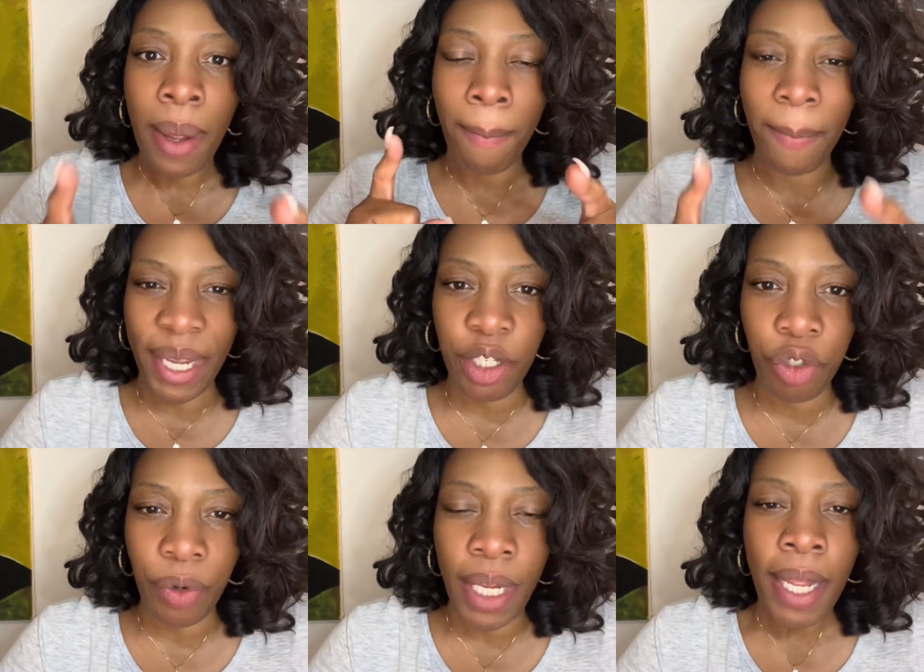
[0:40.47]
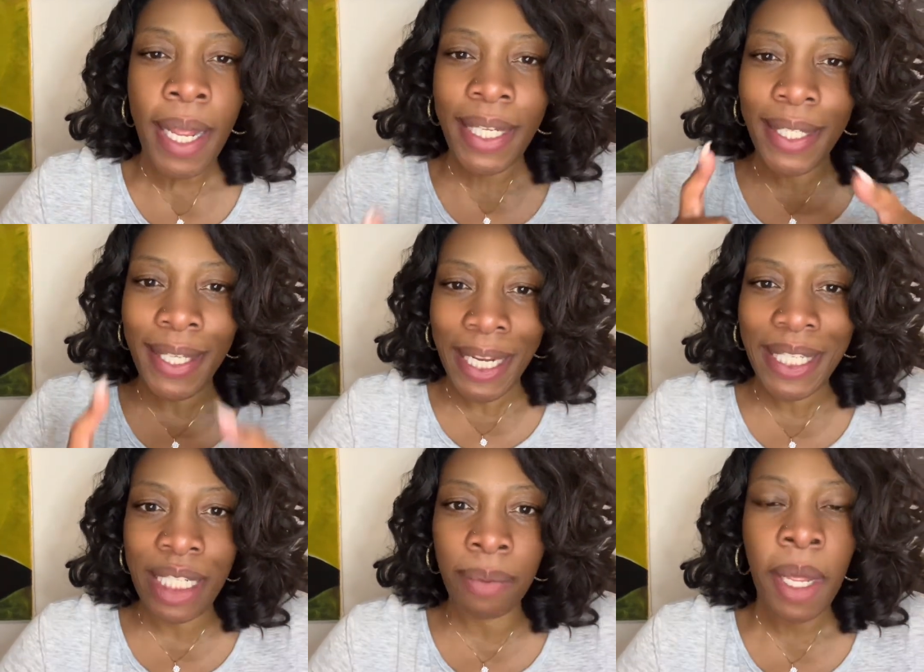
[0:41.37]
bigotry,
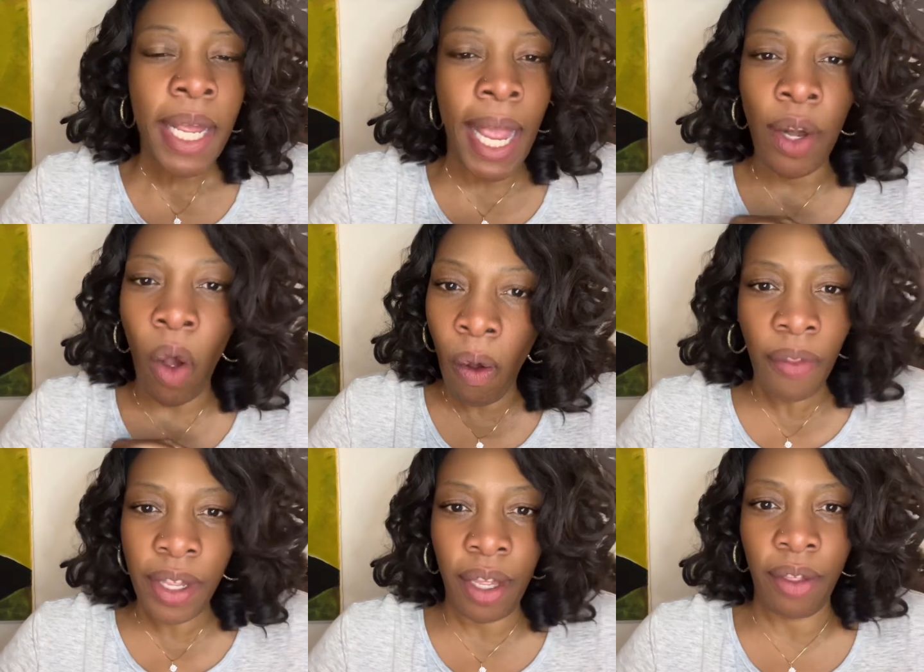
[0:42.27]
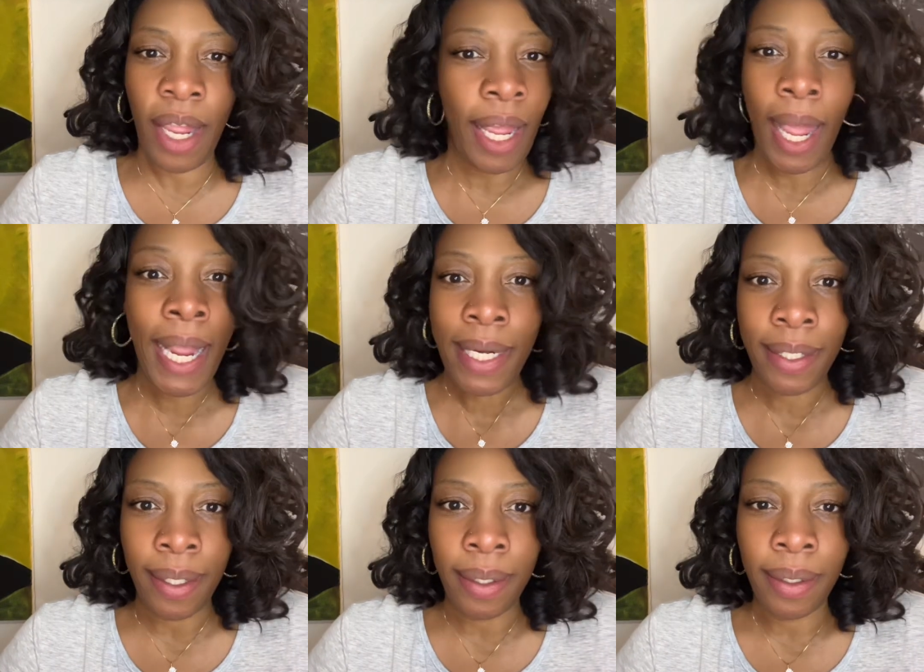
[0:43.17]
sexism, and all the other
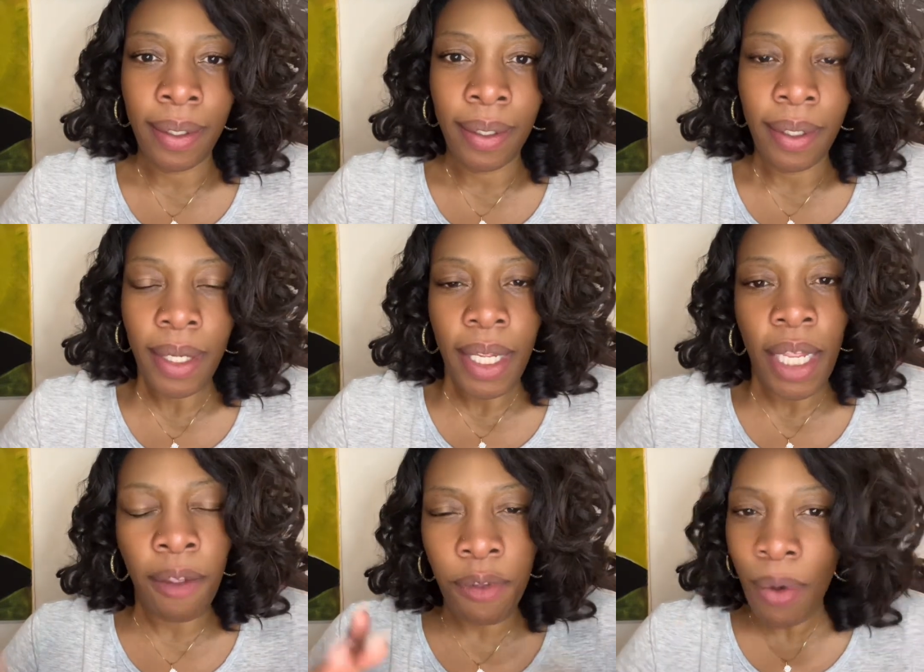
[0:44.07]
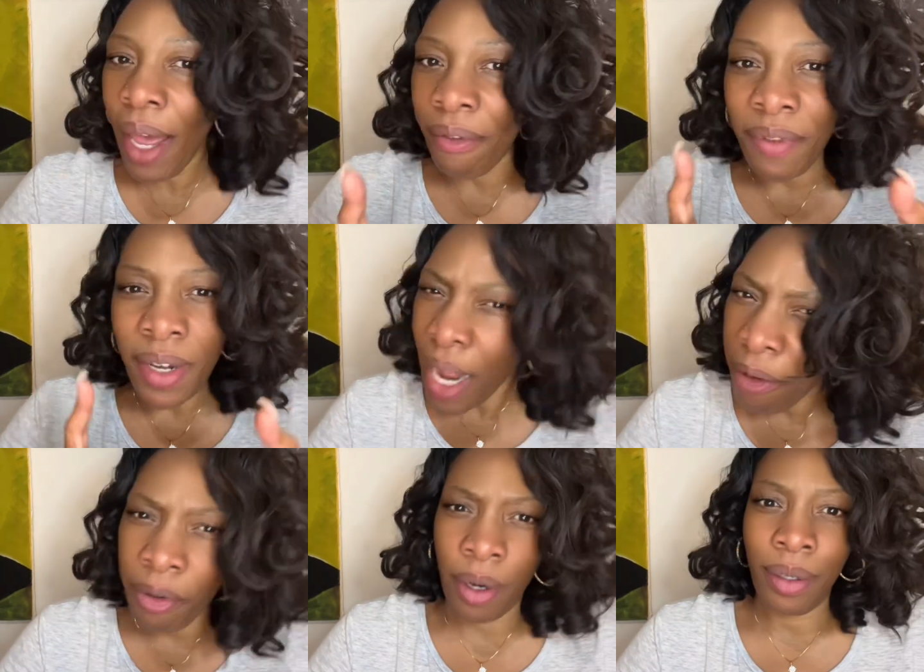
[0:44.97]
hate? If you have
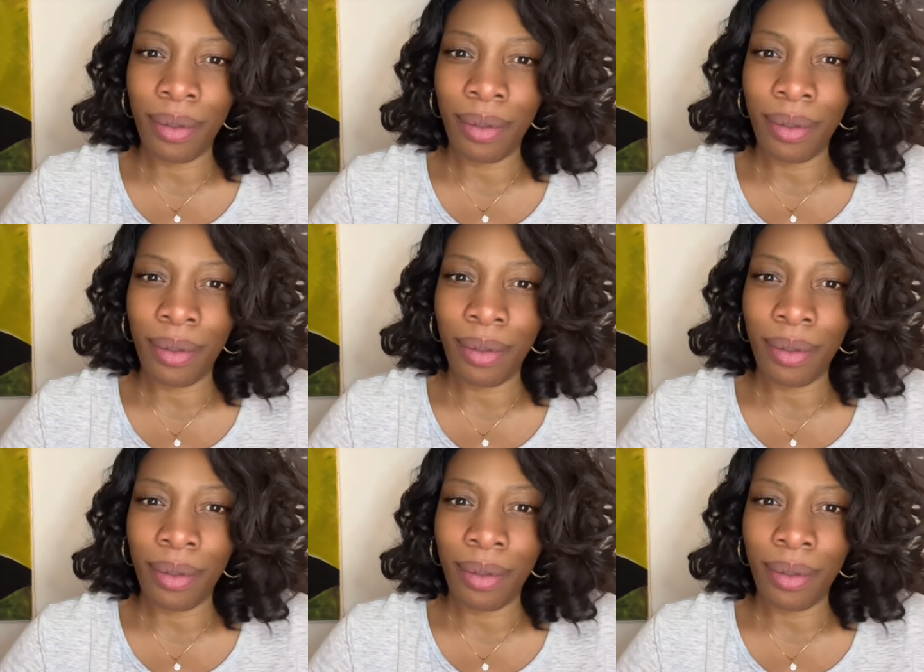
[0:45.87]
never,